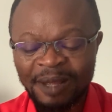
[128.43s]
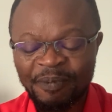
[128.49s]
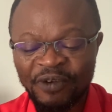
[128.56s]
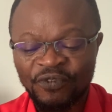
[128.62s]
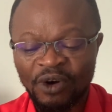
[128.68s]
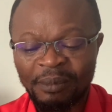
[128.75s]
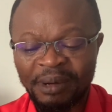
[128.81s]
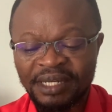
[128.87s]

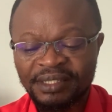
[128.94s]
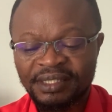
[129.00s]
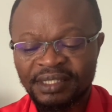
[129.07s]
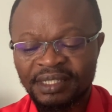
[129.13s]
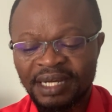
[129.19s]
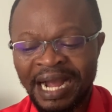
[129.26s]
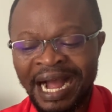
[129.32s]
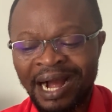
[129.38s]
performance.
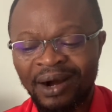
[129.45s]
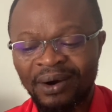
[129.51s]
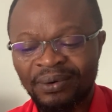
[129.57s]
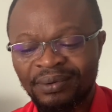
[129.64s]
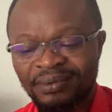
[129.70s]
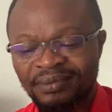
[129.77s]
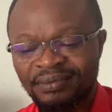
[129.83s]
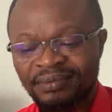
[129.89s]

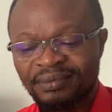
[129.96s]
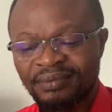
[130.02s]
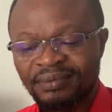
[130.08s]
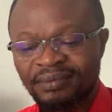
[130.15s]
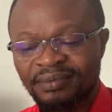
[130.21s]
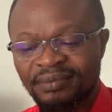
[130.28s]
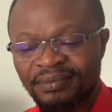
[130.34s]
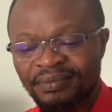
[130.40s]
How?
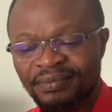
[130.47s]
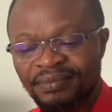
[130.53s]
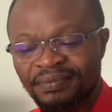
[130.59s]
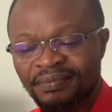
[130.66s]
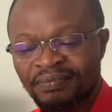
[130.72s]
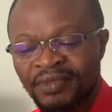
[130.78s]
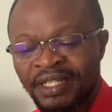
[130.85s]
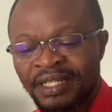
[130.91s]

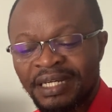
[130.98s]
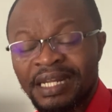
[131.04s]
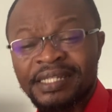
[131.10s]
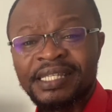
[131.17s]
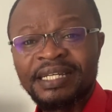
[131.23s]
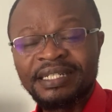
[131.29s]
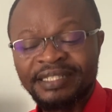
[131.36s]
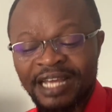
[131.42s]

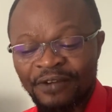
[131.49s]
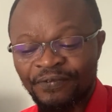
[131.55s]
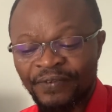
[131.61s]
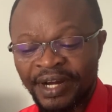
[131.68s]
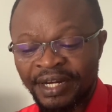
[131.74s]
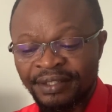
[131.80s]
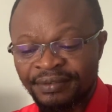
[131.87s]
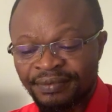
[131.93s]
Listen, dear
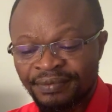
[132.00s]
friend.